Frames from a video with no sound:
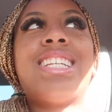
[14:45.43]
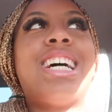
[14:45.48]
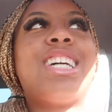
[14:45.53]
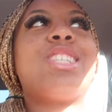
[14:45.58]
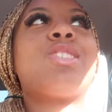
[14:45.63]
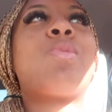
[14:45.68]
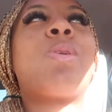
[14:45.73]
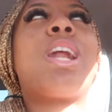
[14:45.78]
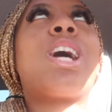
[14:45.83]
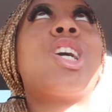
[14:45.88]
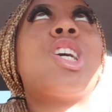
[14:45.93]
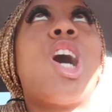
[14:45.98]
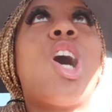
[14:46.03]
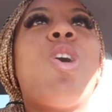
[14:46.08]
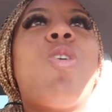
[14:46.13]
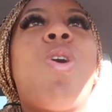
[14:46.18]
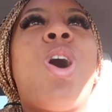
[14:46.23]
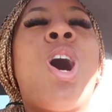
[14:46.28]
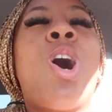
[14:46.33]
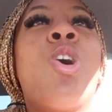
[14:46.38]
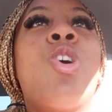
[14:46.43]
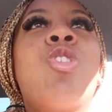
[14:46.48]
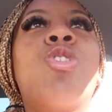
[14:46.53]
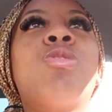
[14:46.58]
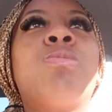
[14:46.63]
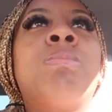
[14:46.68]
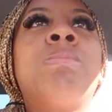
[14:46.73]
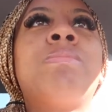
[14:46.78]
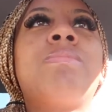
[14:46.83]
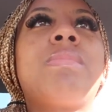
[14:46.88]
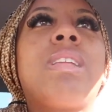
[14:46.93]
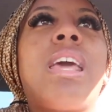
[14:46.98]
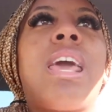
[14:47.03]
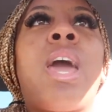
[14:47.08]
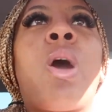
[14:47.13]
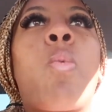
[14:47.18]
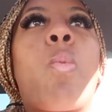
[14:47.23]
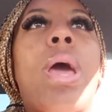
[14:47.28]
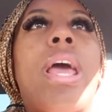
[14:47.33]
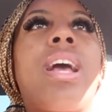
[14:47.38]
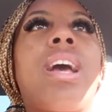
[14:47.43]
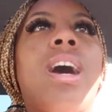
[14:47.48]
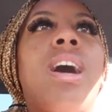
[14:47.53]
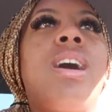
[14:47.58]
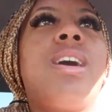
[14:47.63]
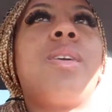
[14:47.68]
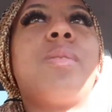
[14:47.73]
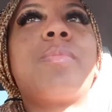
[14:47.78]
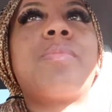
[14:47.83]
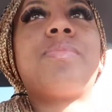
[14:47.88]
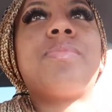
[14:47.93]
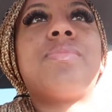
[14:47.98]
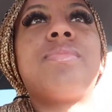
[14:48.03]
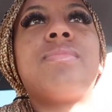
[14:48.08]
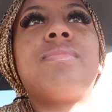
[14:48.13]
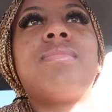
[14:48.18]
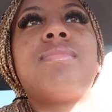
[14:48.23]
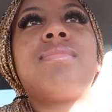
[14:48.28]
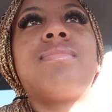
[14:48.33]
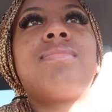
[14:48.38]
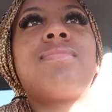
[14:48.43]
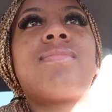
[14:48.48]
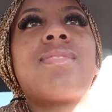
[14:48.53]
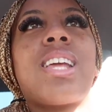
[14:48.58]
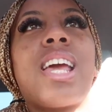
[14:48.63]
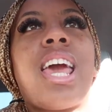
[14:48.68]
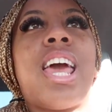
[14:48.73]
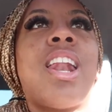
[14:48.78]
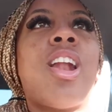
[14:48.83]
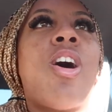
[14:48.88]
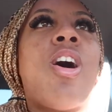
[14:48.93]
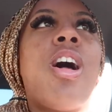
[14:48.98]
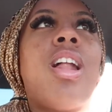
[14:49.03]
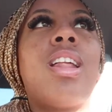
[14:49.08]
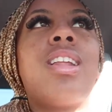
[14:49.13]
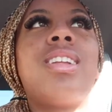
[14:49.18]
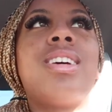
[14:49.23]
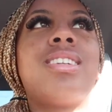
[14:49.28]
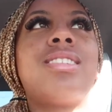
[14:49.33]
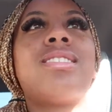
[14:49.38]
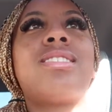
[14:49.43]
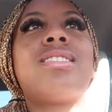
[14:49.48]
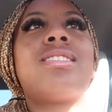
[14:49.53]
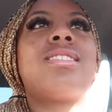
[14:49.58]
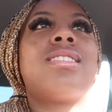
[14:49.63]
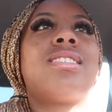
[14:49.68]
I just wanna go home and wake up and all of this